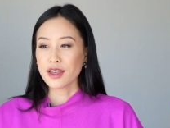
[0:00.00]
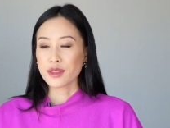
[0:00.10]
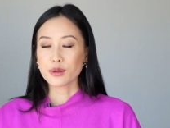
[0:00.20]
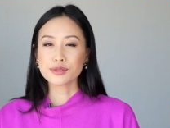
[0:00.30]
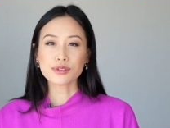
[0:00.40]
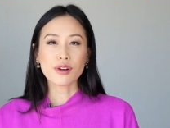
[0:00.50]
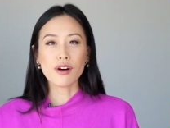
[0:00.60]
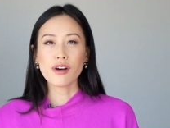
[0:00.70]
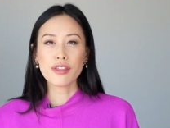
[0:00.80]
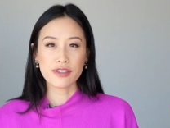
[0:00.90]
those are
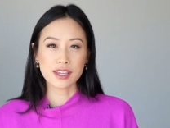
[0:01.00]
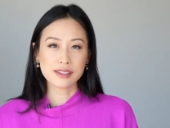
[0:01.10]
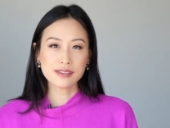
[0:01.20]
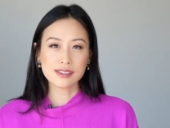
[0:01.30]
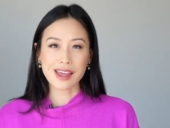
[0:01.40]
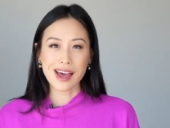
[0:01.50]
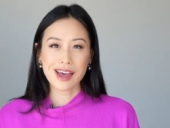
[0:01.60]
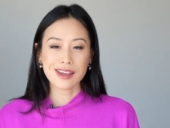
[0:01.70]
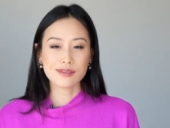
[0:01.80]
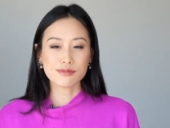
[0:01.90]
all things
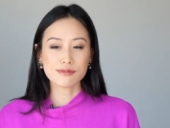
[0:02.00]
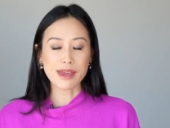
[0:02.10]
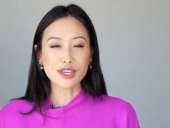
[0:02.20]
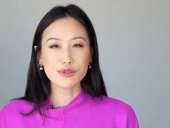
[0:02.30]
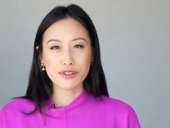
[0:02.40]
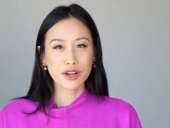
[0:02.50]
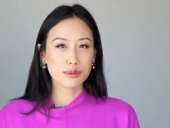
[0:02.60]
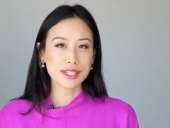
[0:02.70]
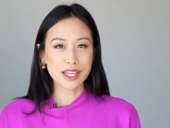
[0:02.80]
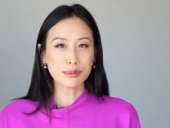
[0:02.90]
that make you very
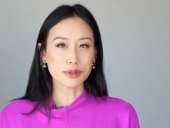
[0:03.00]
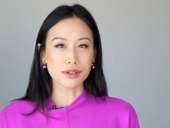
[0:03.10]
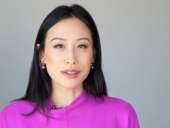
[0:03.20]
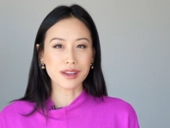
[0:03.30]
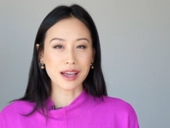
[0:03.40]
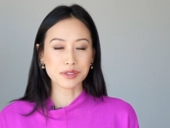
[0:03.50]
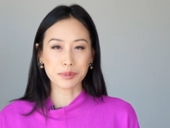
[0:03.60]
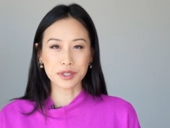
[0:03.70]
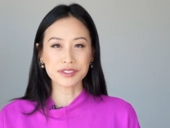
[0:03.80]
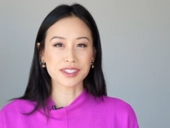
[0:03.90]
relatable as a
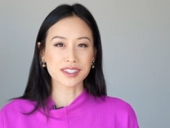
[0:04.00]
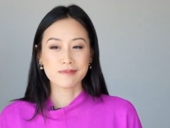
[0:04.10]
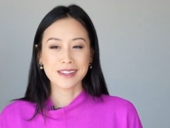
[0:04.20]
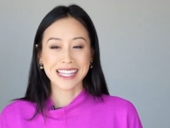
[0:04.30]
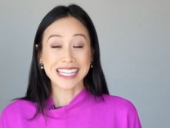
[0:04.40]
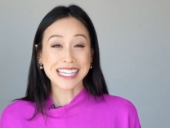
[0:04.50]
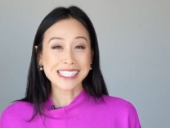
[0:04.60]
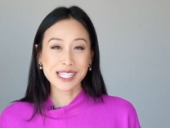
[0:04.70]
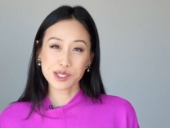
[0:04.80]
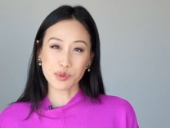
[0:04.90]
person. The
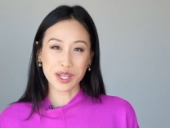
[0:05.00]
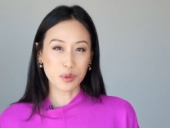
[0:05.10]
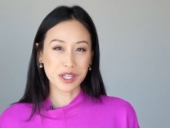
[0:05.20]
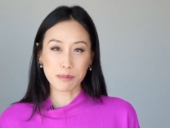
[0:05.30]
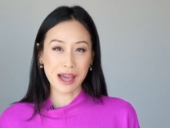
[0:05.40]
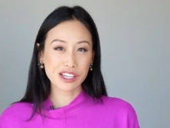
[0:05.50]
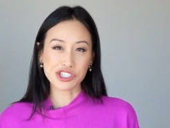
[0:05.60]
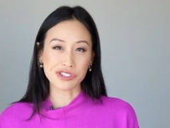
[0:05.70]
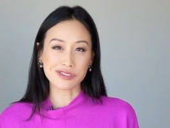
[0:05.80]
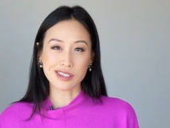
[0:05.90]
easiest way to win a
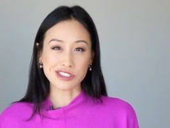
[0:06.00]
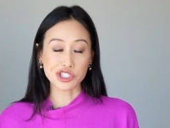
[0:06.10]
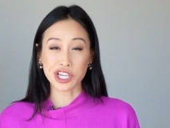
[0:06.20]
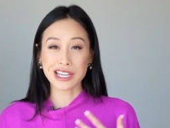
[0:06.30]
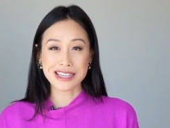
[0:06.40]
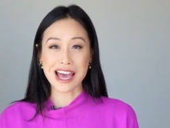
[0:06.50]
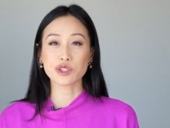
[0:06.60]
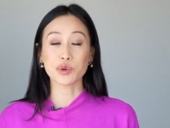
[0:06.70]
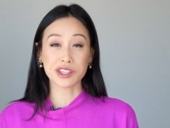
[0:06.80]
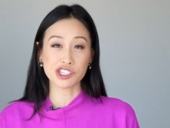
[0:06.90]
pageant is to
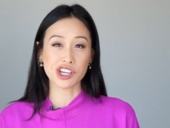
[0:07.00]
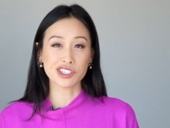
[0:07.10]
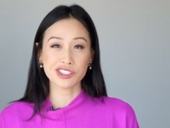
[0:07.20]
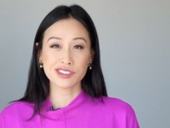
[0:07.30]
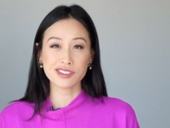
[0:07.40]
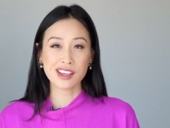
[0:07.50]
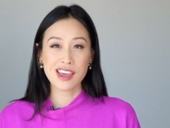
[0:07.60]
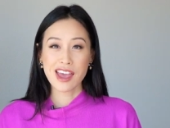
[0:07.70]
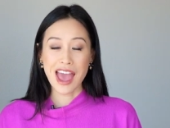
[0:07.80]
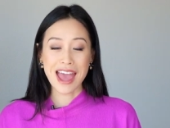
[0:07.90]
connect with the judges
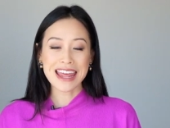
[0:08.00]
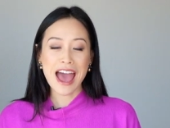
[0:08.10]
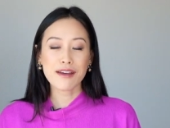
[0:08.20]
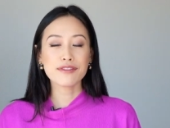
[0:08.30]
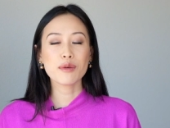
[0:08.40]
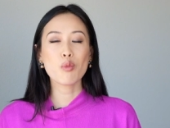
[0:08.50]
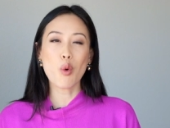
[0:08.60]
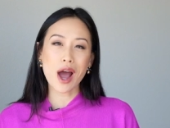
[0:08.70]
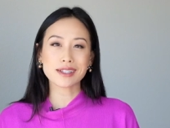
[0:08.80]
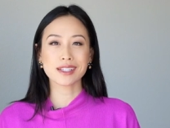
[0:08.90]
and have them
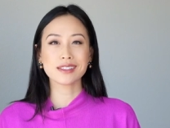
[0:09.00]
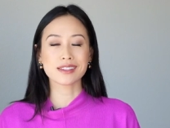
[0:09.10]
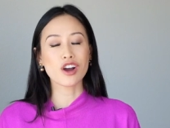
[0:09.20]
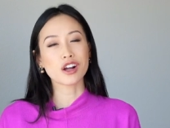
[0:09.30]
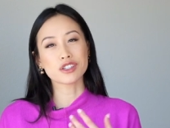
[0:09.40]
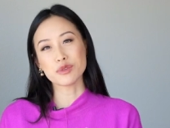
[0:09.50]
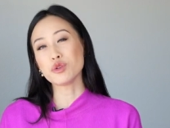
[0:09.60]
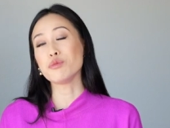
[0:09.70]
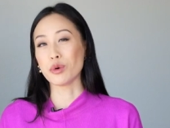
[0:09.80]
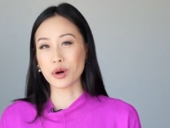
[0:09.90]
wanting to talk to
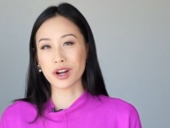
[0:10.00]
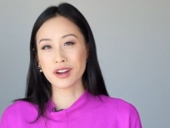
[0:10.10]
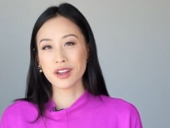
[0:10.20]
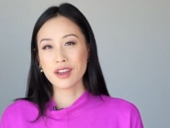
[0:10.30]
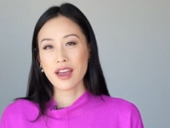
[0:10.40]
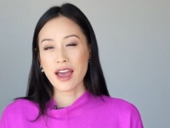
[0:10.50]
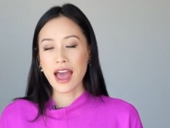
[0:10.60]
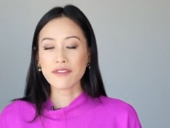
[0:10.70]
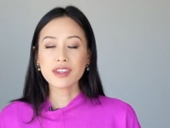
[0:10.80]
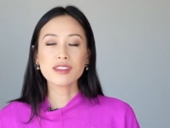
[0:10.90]
you more,
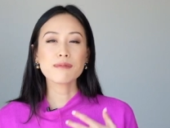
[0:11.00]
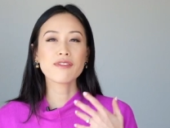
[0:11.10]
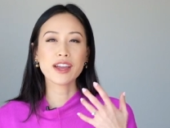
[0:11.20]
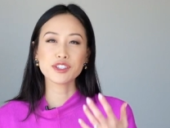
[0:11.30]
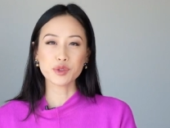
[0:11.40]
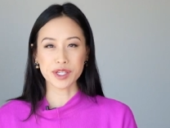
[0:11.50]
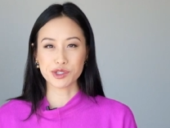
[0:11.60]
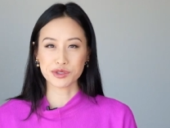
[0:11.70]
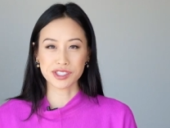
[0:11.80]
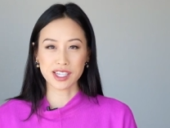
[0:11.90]
having them find you
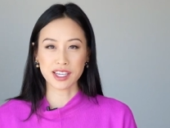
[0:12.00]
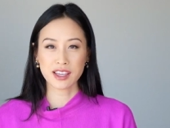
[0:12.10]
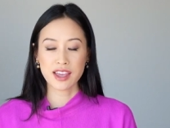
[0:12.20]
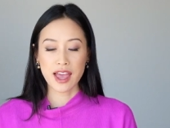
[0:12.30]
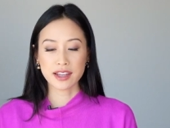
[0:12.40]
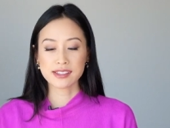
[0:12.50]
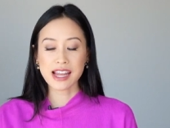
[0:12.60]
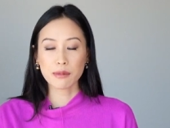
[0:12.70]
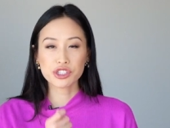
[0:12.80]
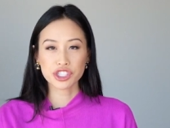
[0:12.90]
interesting and
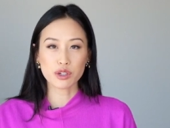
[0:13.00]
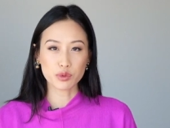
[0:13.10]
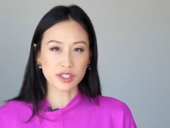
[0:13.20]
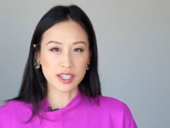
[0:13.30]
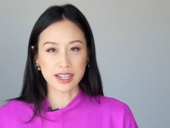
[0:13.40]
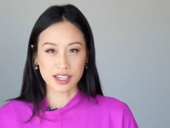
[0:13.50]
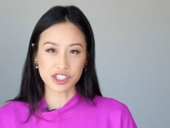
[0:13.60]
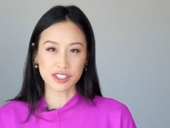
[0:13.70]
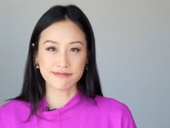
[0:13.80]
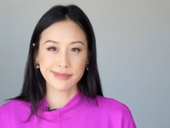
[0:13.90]
establishing a real
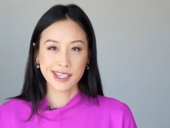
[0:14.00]
connection.